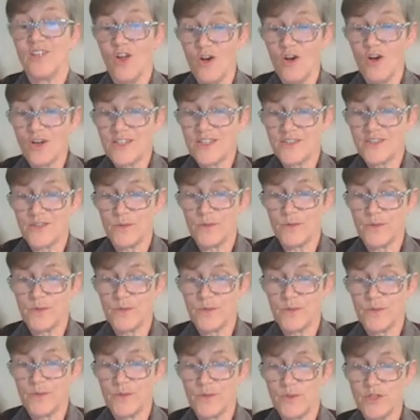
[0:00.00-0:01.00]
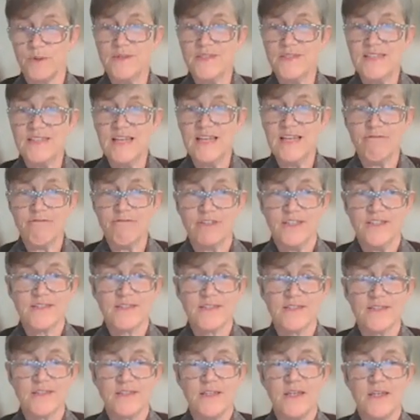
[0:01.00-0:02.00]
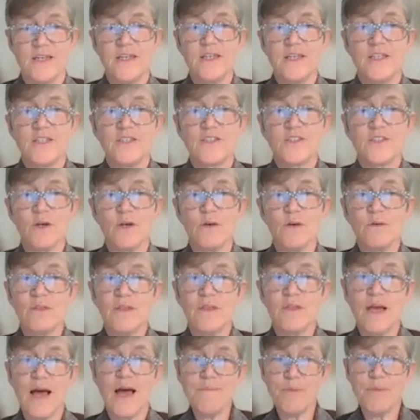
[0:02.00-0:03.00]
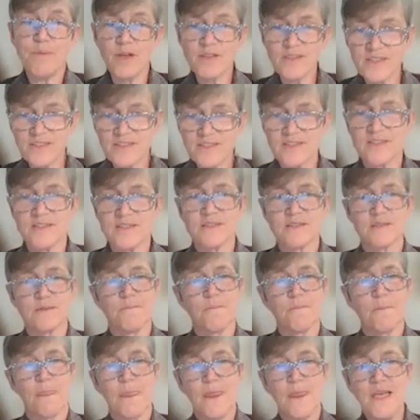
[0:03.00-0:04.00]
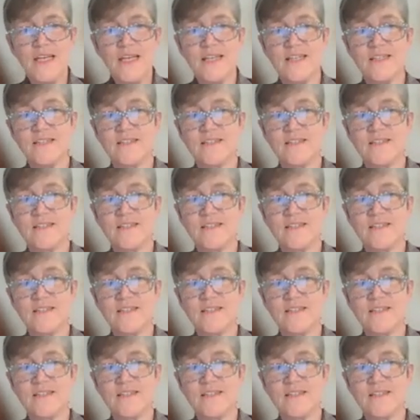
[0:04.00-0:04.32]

as long as you interpret them as definites? So the hypothesis